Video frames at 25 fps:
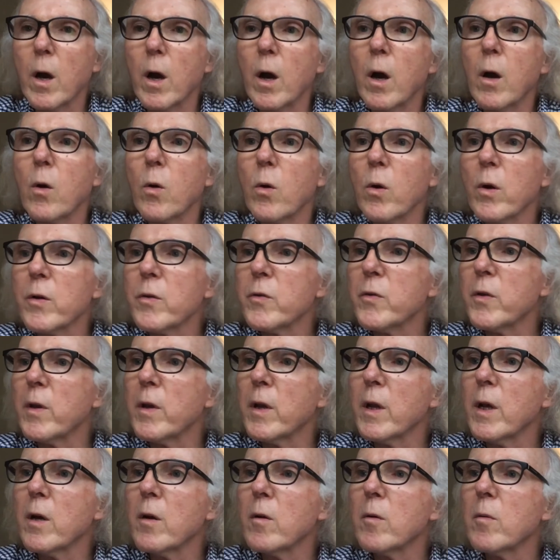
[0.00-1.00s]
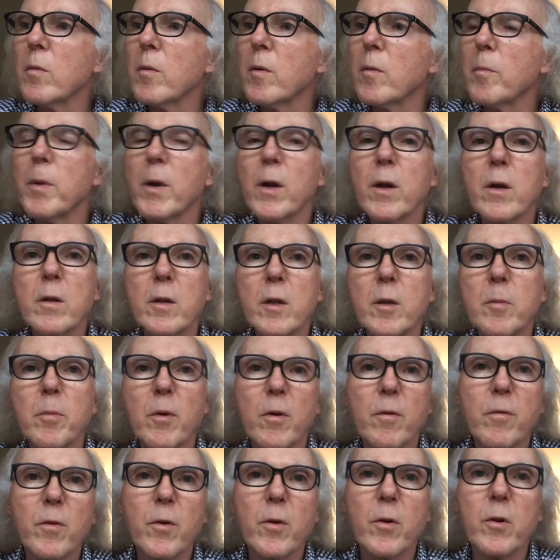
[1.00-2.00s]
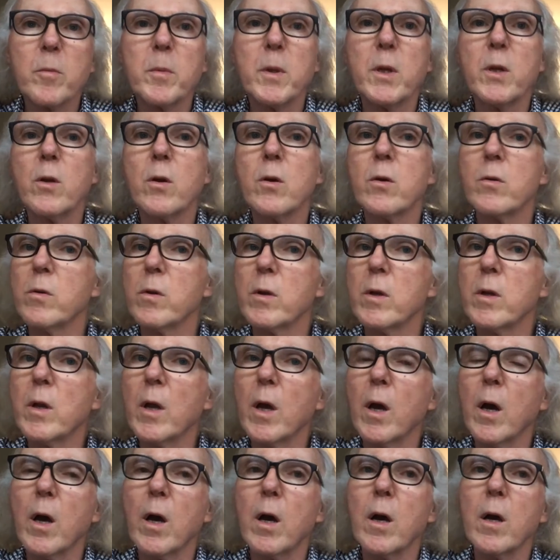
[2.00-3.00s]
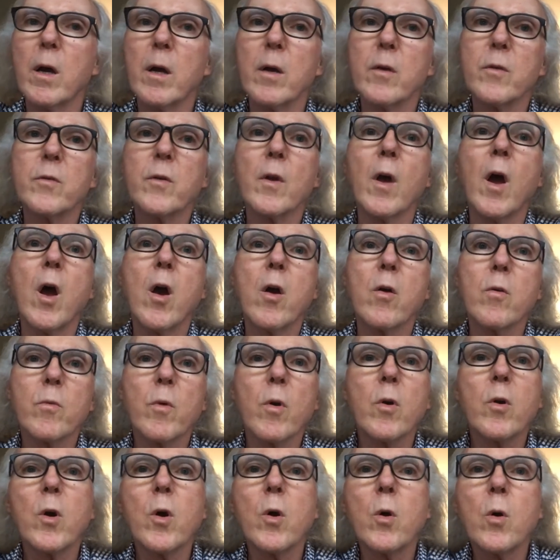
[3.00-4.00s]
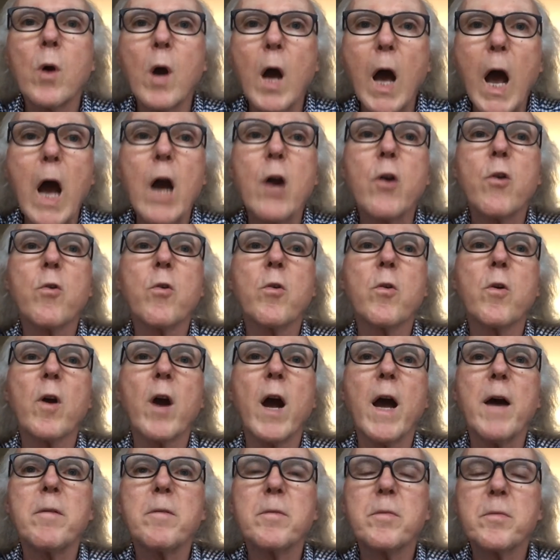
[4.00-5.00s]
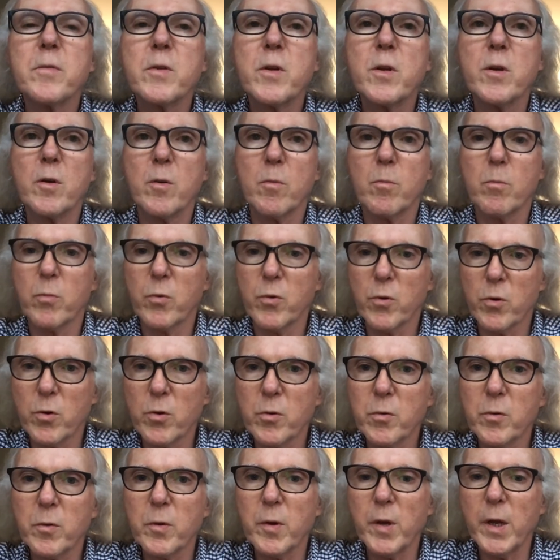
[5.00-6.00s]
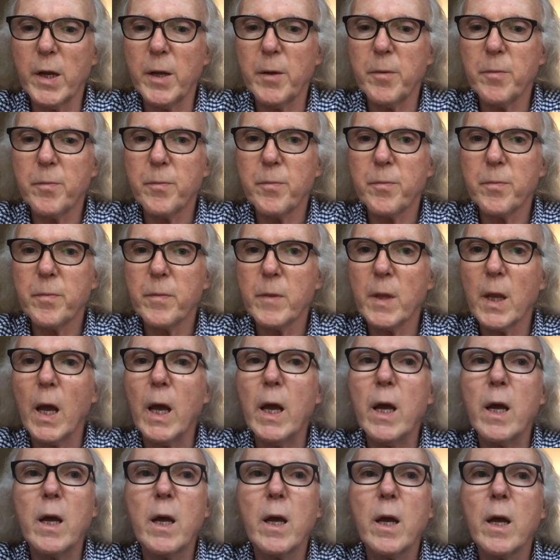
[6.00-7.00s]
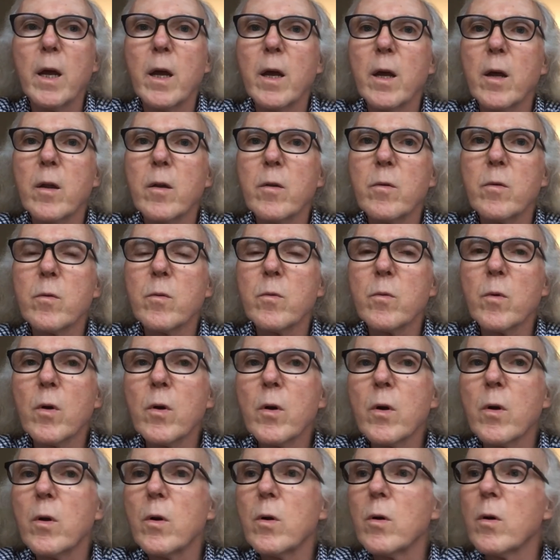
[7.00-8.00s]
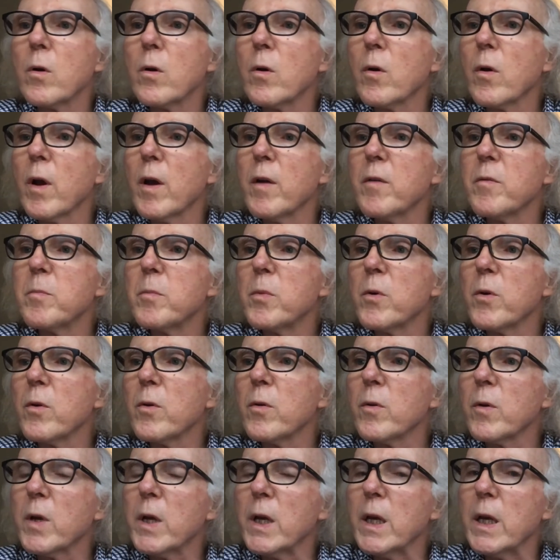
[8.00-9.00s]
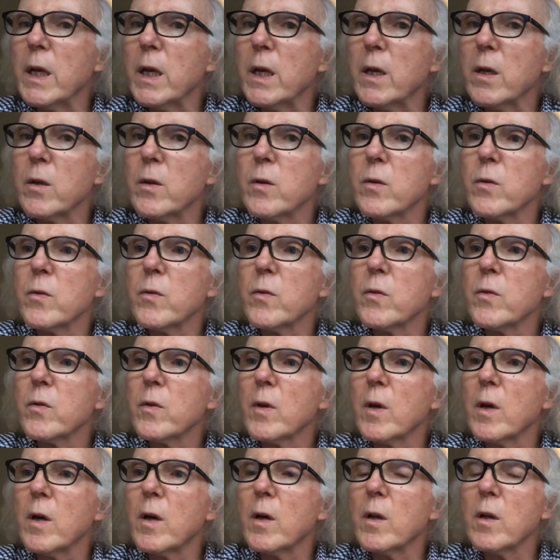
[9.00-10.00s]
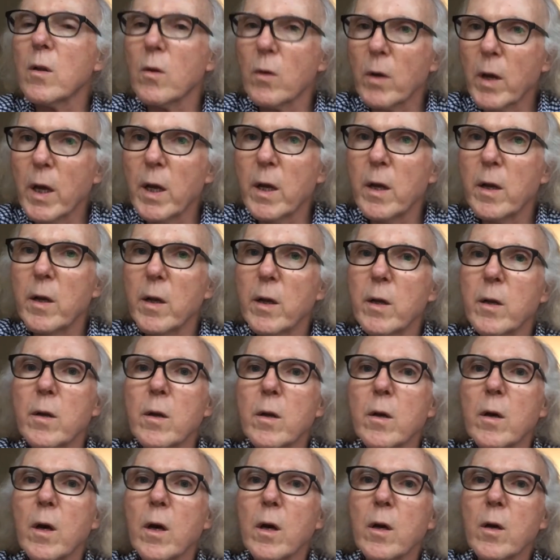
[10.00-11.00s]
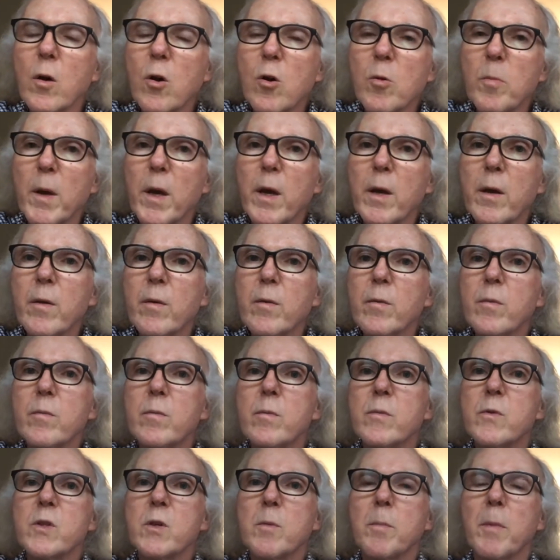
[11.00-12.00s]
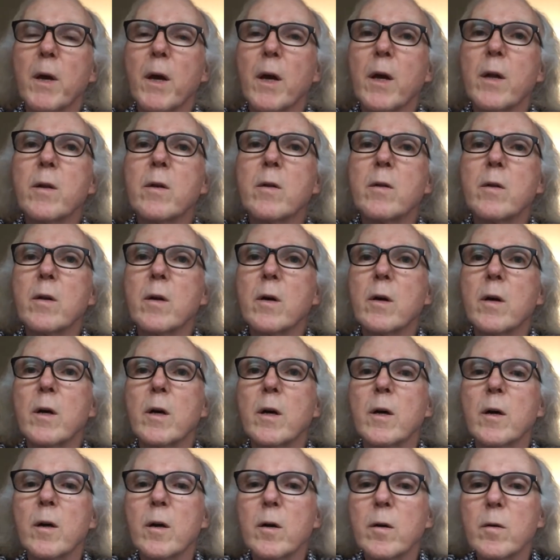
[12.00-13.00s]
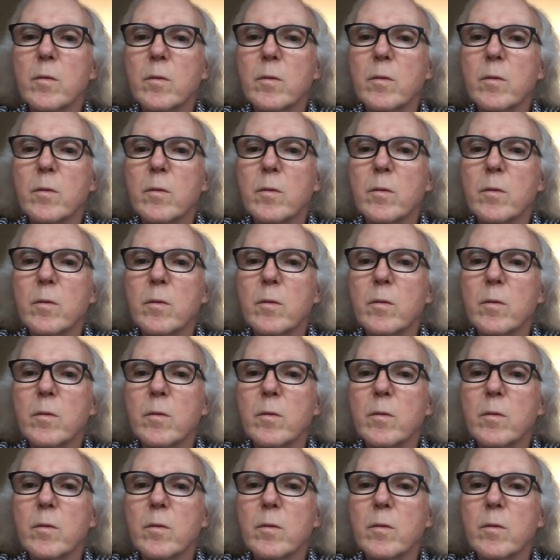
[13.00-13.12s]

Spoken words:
or as they now apparently prefer to be known as Rokko Craft Brewery. And Rokko Craft Brewery is located in Kobe, Japan, a